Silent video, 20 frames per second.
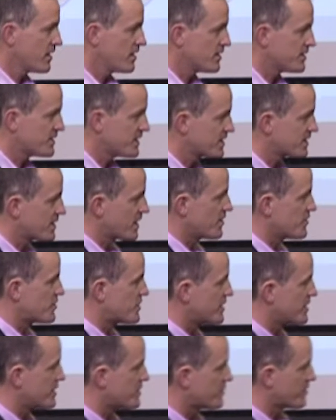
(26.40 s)
6
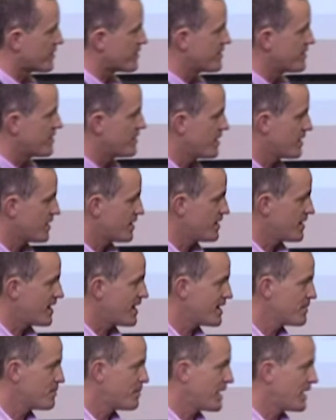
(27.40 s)
countries with
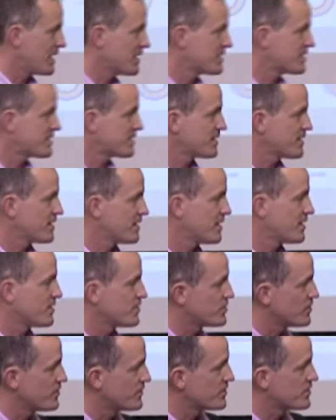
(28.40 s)
9 banks,
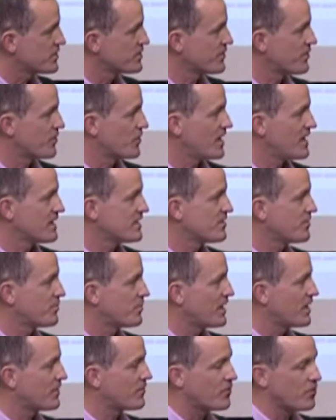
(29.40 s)
services a variety of
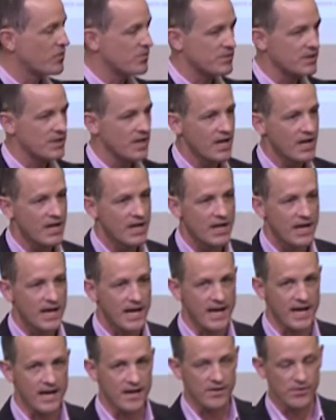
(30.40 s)
platforms.
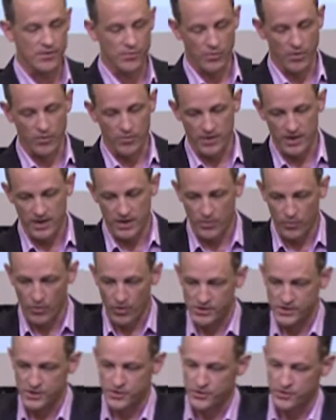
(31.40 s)
And what we
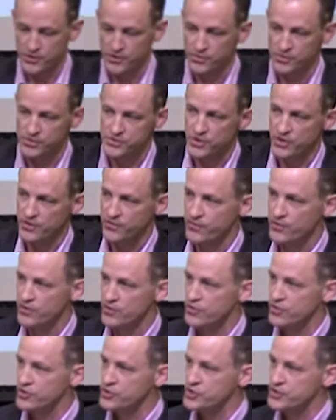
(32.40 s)
wanted to do was offer you
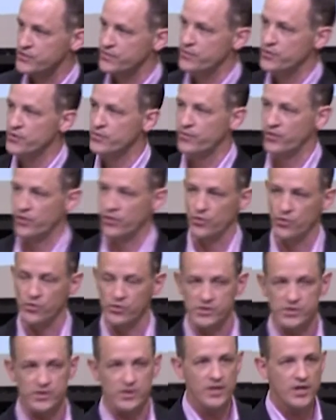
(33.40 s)
not just food for
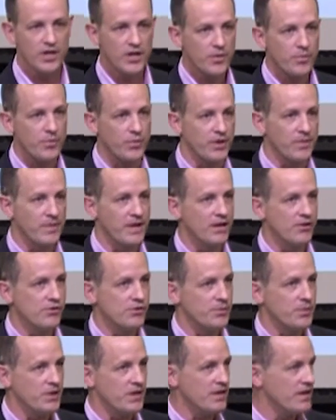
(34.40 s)
thought, but a man
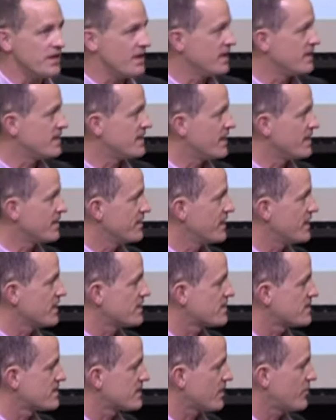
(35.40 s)
who's been there, done
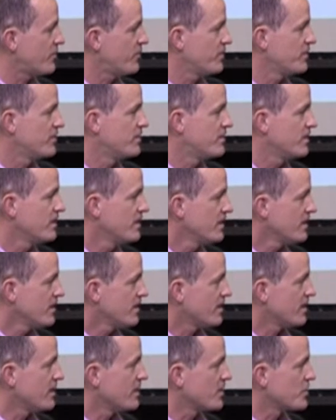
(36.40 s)
that, suffered,
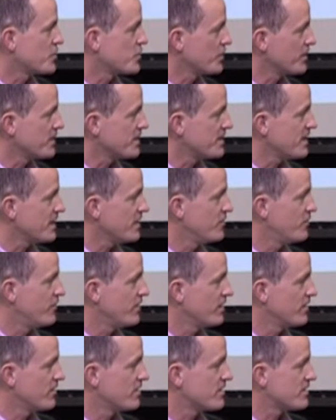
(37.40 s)
shook his head
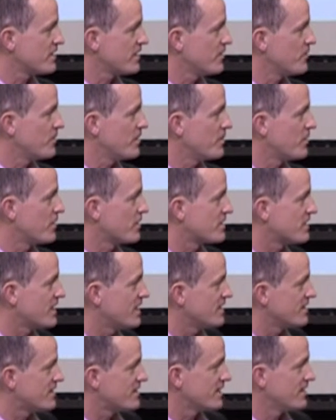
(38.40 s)
vigorously when
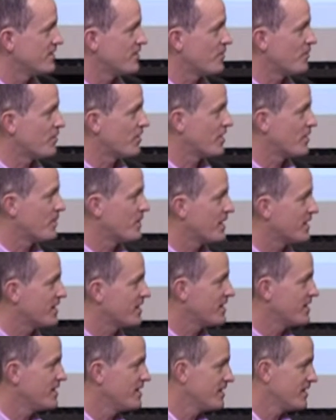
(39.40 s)
Martijn said, don't worry about
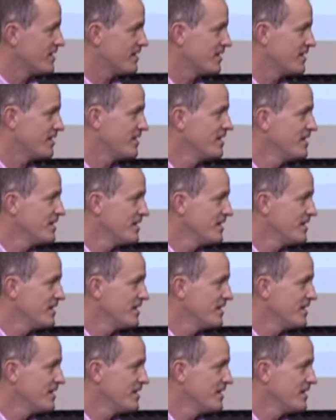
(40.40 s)
the